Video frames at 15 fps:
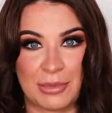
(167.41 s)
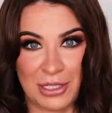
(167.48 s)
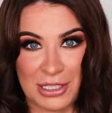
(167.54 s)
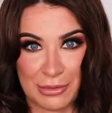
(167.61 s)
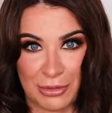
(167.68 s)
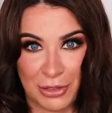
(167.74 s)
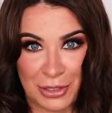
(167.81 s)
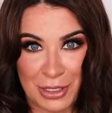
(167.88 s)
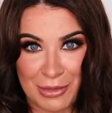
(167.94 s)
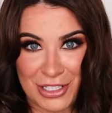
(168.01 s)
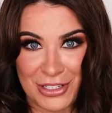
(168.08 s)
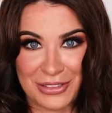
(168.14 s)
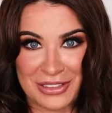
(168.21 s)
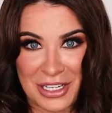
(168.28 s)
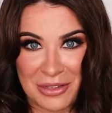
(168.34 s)
because we're gonna be
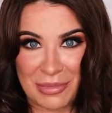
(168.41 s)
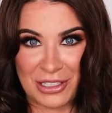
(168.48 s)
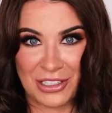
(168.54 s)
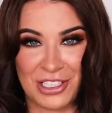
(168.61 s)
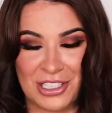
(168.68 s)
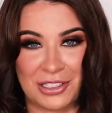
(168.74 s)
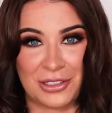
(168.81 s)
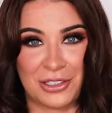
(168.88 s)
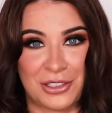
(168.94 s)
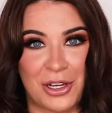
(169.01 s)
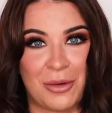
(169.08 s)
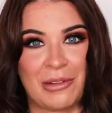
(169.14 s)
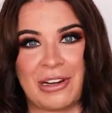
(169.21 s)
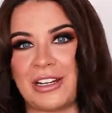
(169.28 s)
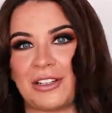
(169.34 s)
doing little bunches on the
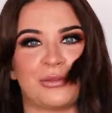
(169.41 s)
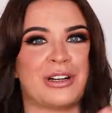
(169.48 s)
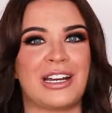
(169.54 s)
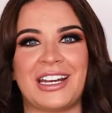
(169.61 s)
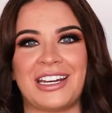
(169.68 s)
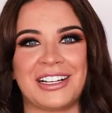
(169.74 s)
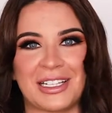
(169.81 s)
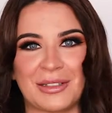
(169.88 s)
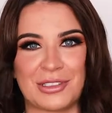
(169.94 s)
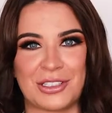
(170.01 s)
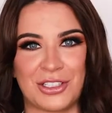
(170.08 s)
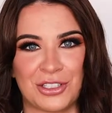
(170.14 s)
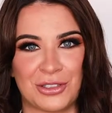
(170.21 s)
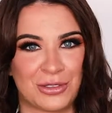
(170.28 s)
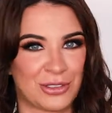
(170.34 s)
top and I don't want any clips to show,